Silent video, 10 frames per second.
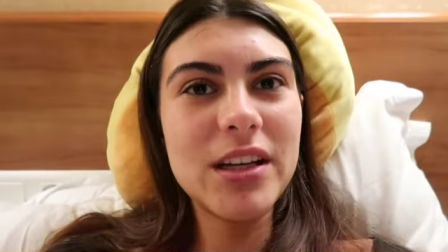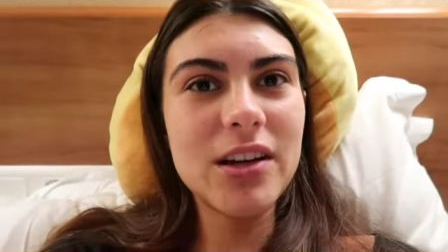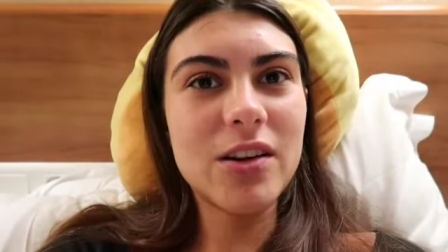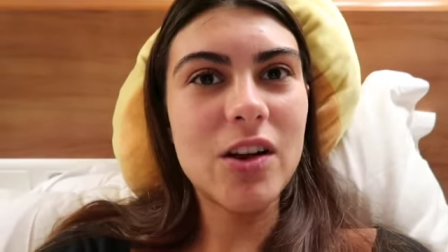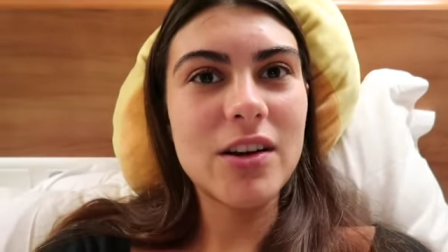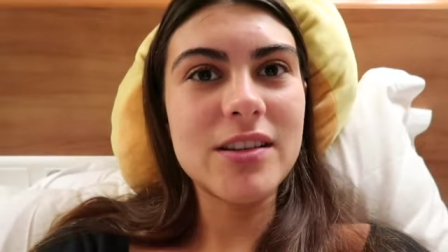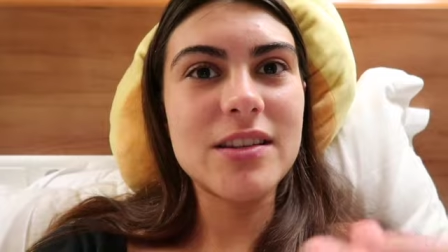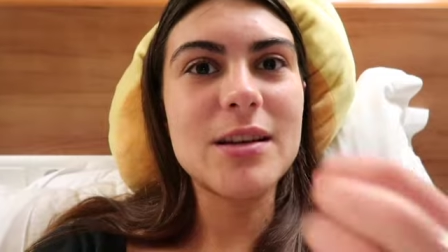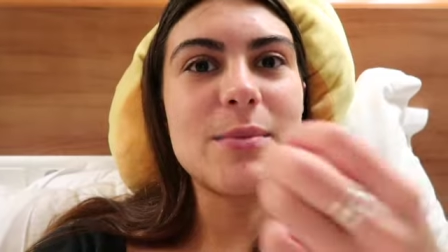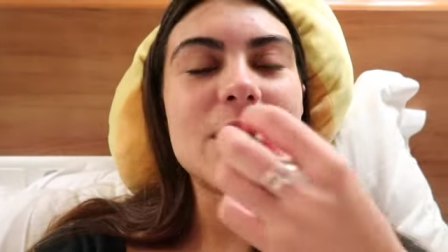to get a lot of
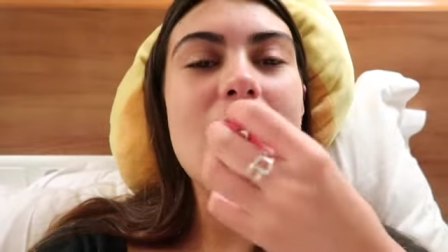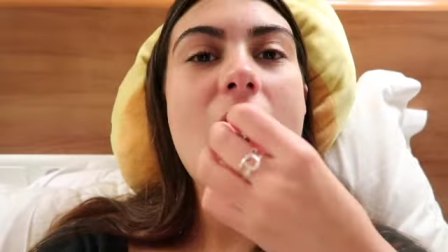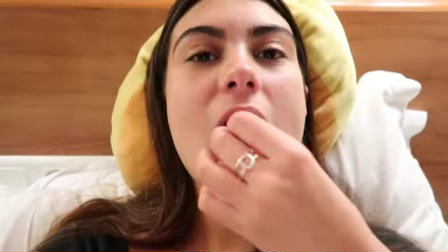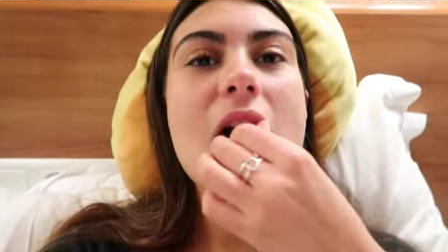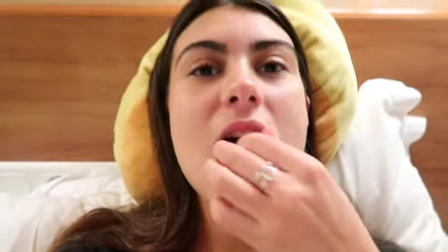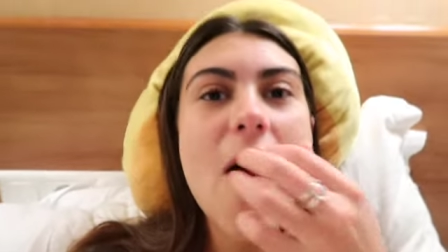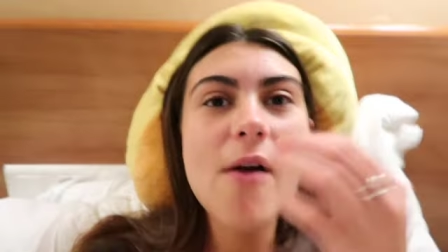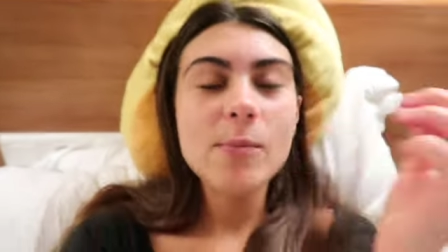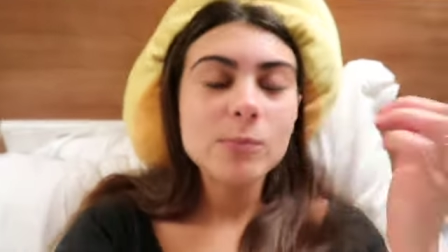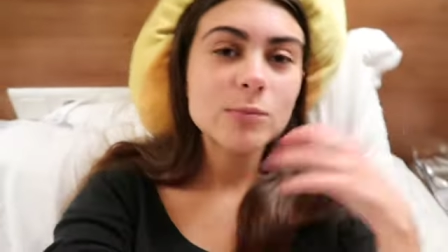sleep, so
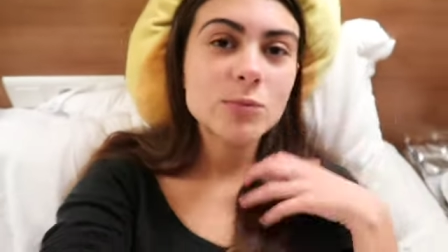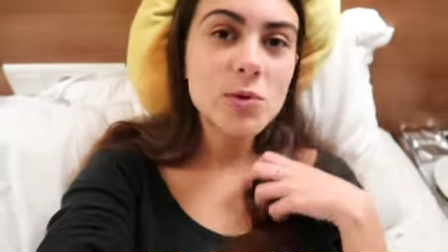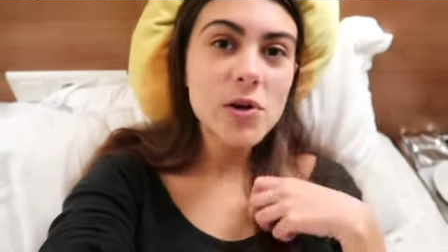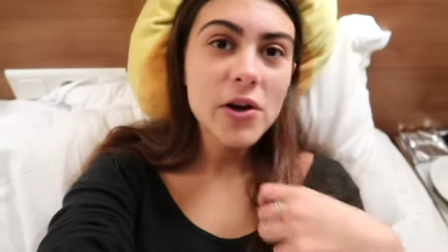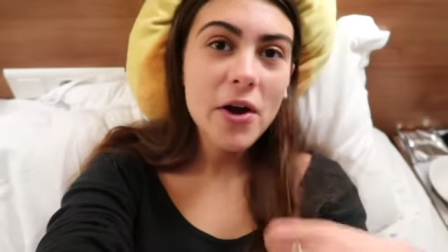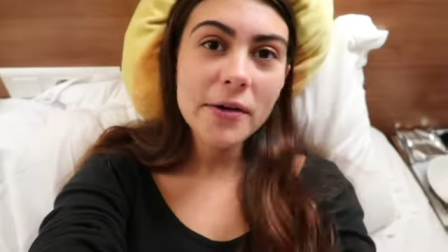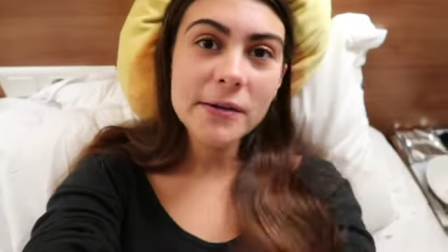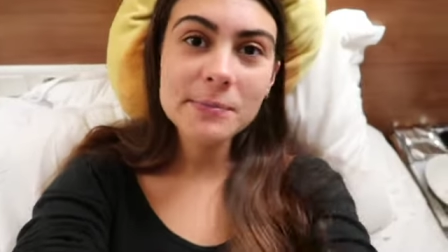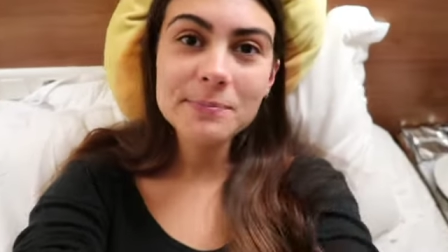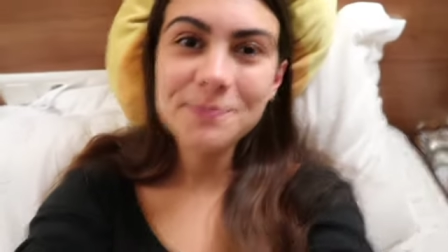good
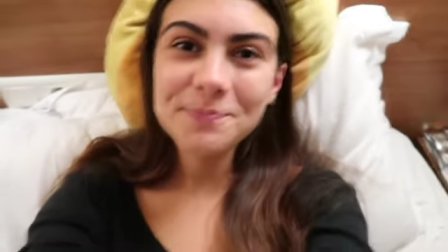night.